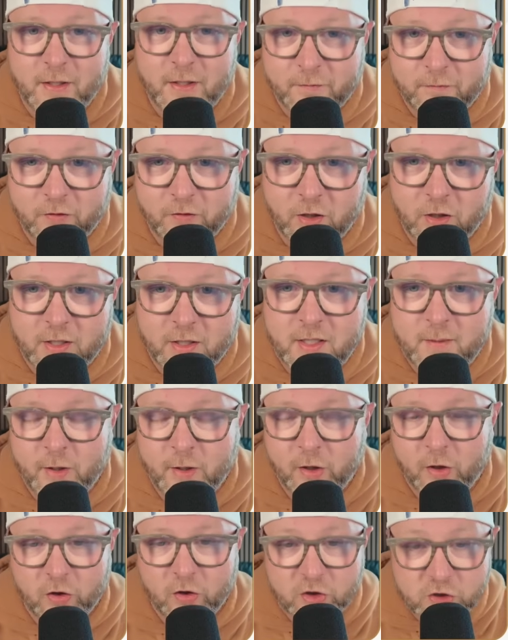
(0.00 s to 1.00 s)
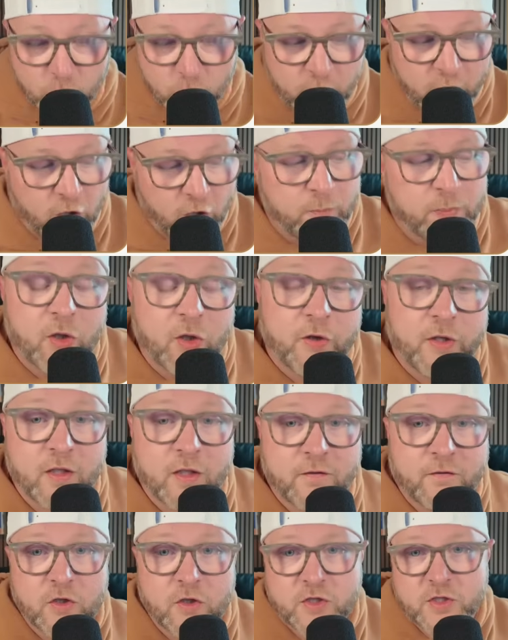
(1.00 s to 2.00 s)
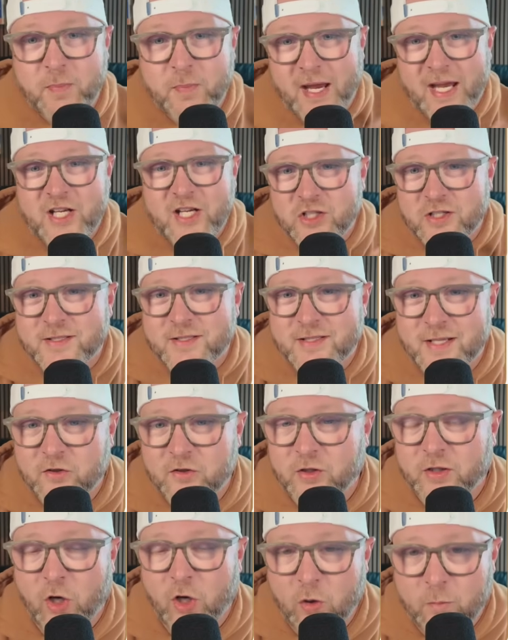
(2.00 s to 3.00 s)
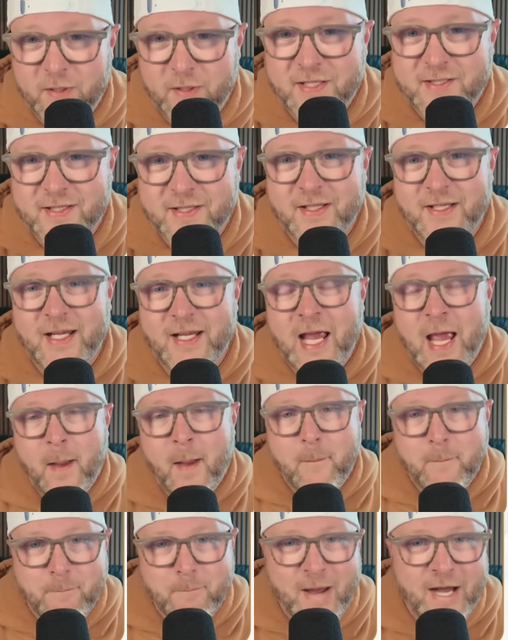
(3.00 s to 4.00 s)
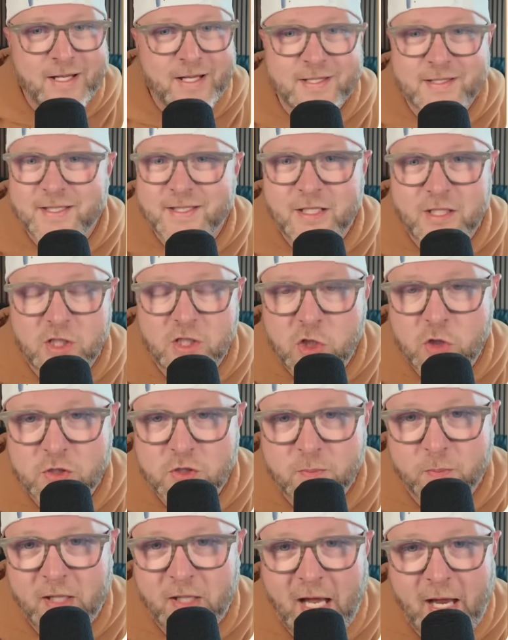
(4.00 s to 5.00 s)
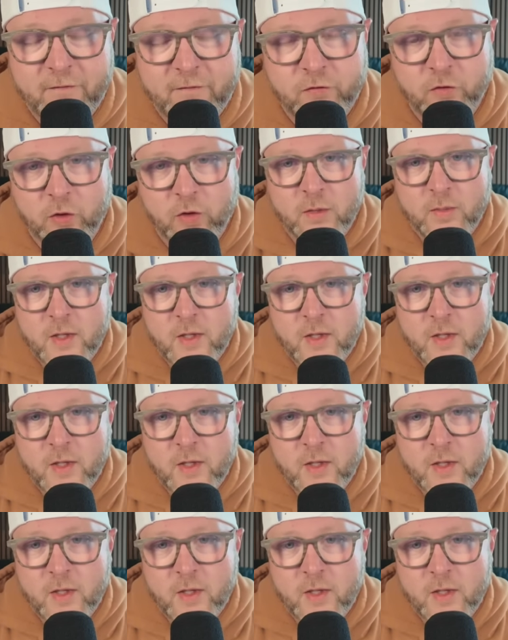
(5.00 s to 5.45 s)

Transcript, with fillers: up for our email alerts. We are building the first patient-centric obesity medicine news platform,